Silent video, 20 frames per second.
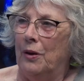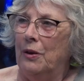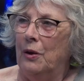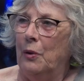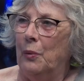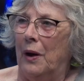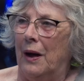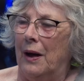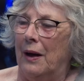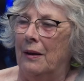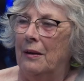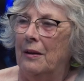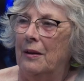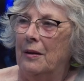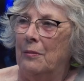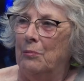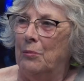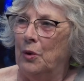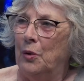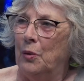you are,
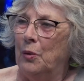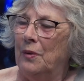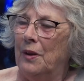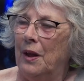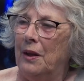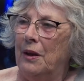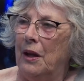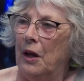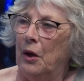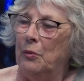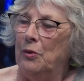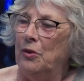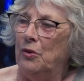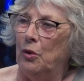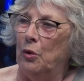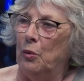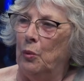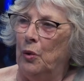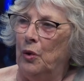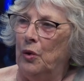but all they know is
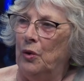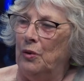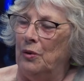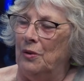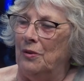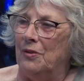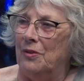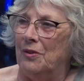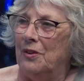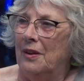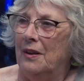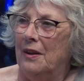your words,